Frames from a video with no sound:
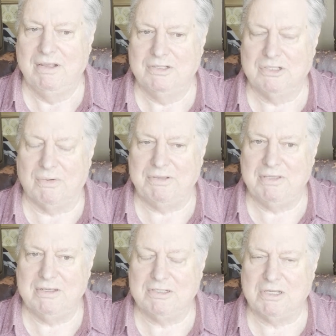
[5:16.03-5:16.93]
So I
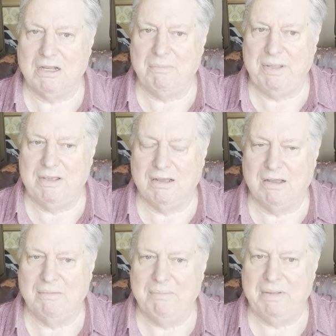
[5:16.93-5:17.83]
think it's going to
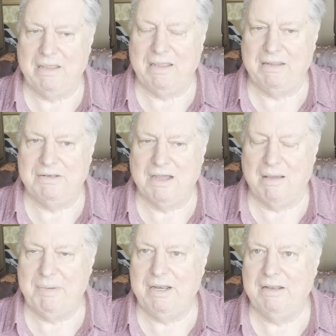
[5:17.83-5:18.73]
become a
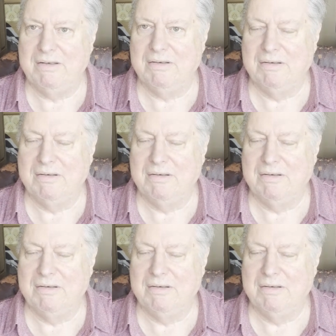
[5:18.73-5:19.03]
dominant